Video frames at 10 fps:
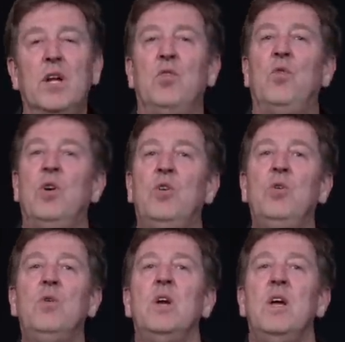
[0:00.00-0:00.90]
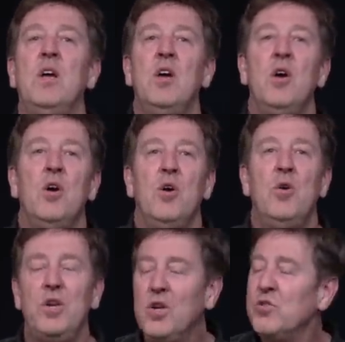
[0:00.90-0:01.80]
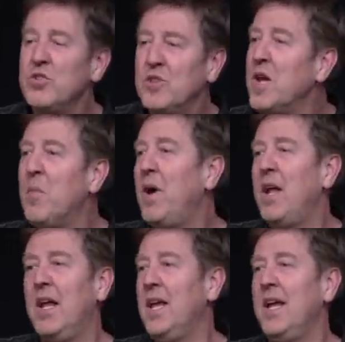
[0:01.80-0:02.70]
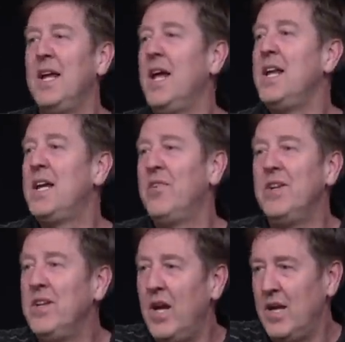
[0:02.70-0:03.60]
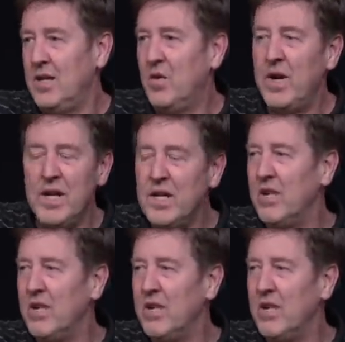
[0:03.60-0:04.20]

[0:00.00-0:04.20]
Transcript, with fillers: Like, Lord, who, who, you know, just think about in any given day or any